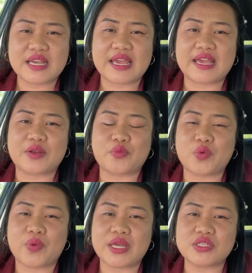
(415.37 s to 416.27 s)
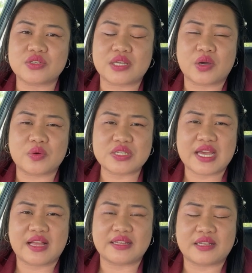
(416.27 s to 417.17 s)
and we went to the
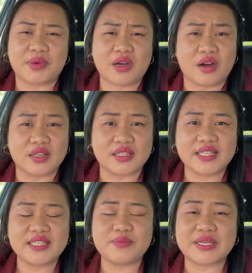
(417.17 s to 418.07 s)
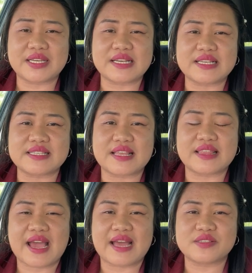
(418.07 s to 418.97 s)
hotel in Bacolod because
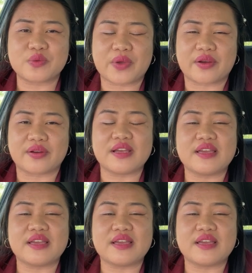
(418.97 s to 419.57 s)
that's where